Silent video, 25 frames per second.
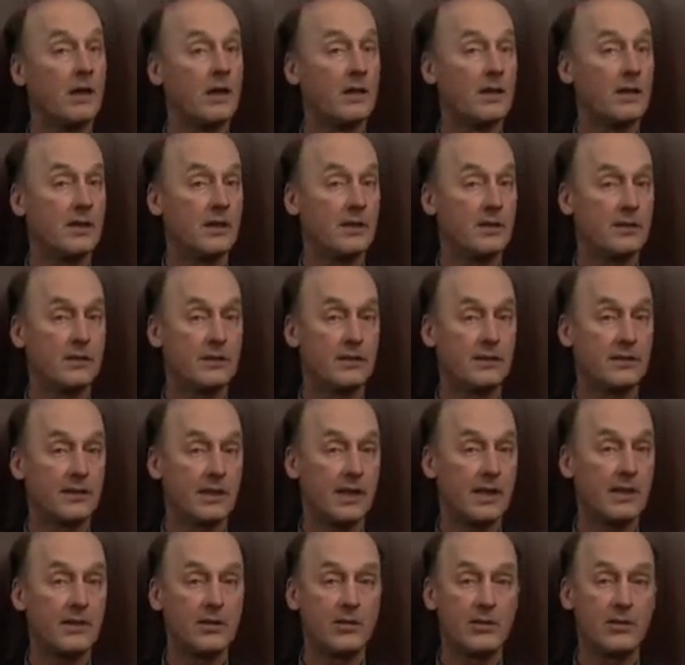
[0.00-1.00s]
Yes, it's
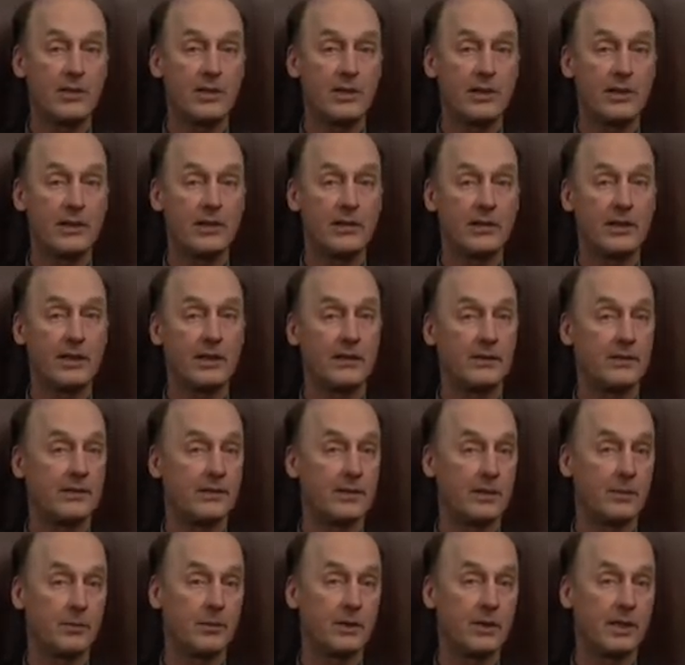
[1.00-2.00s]
actually that
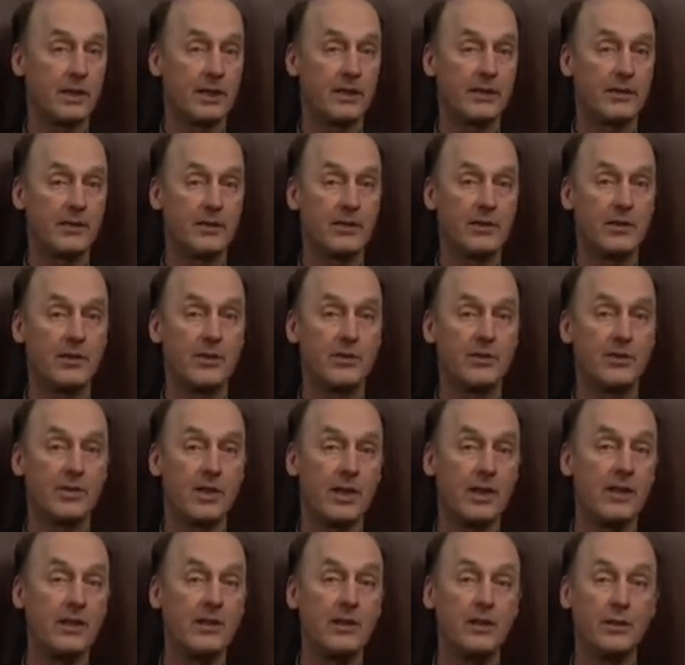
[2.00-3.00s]
subtitle.
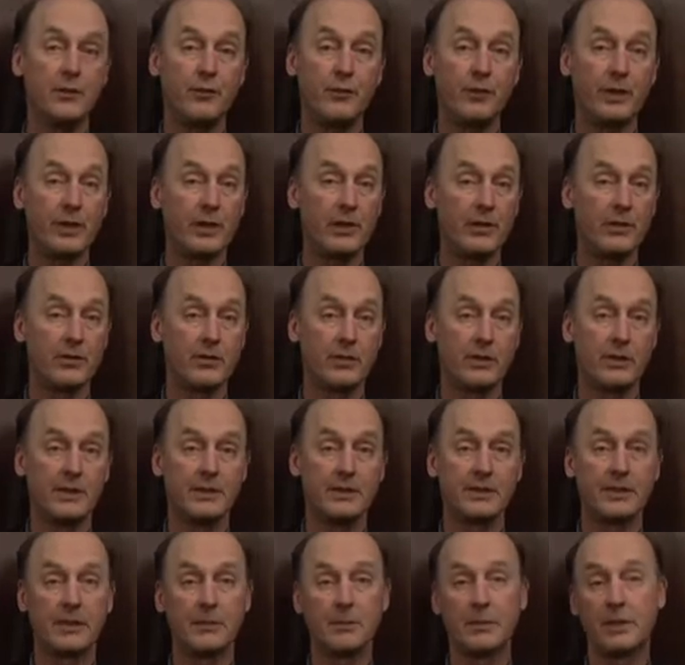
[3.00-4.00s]
J.D. Philidor is
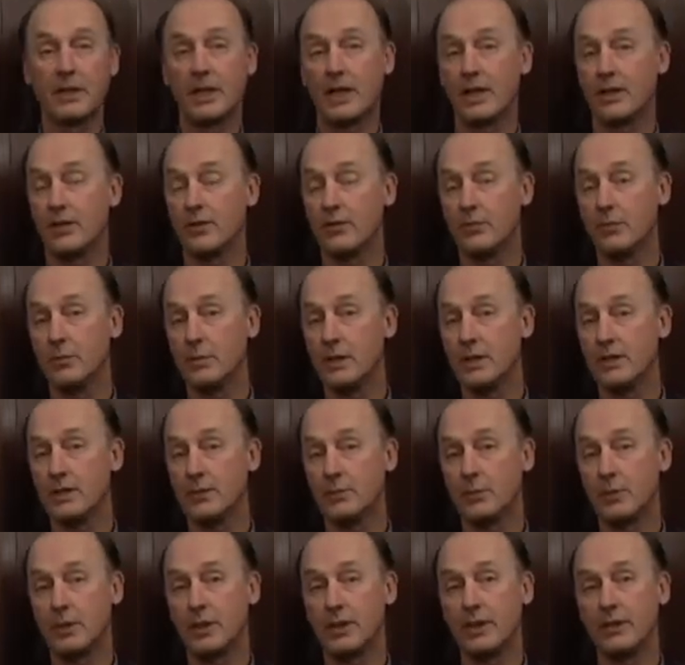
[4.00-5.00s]
some kind of
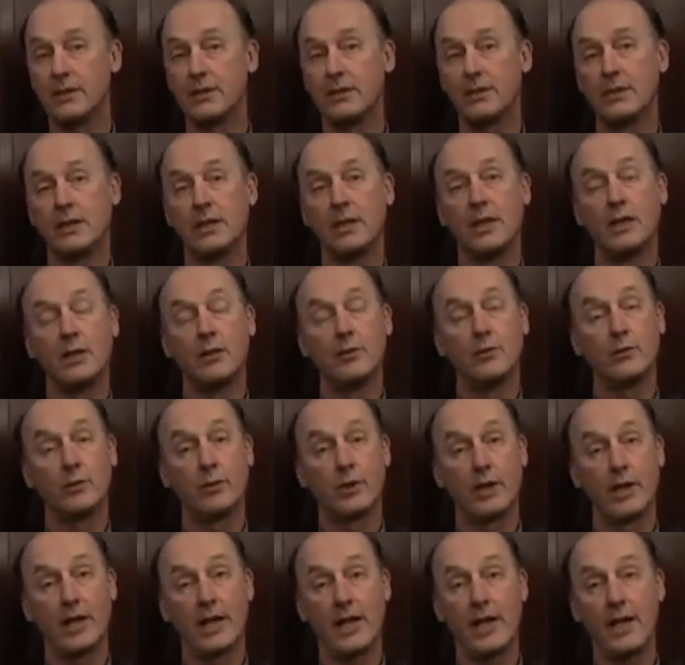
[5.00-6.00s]
misprint
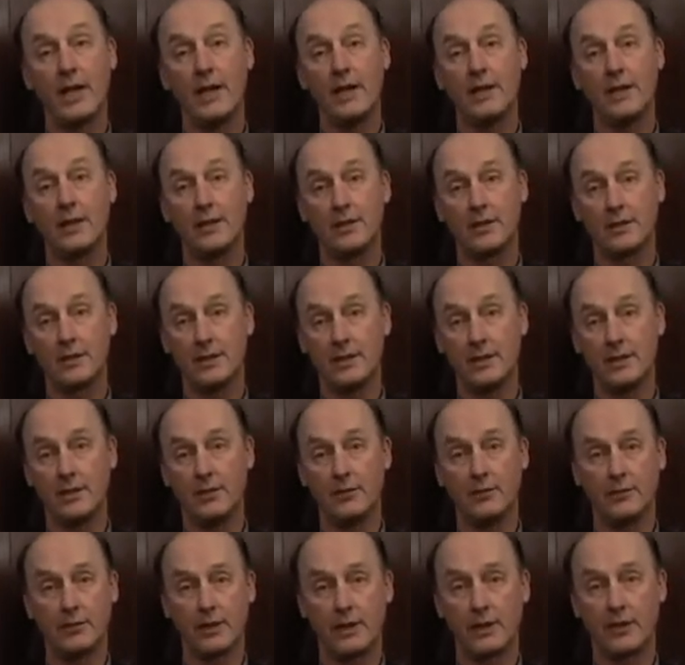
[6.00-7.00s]
for A.D.
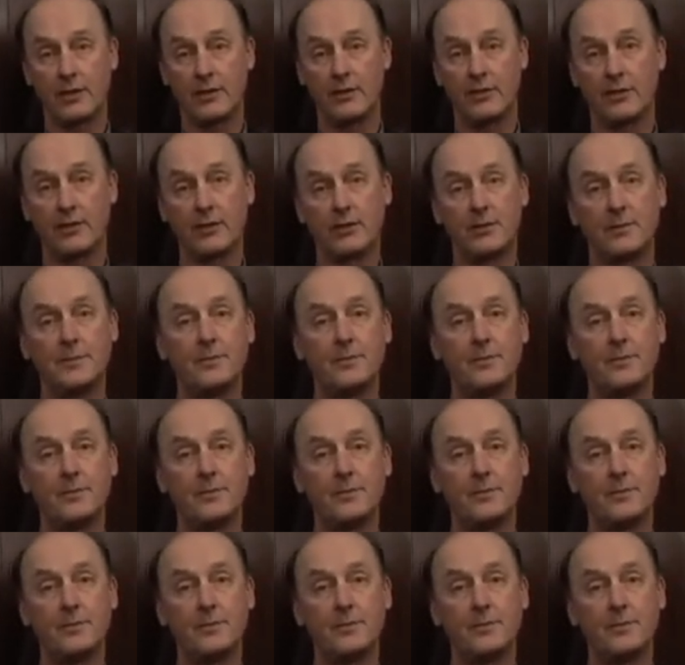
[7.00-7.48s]
Philidor.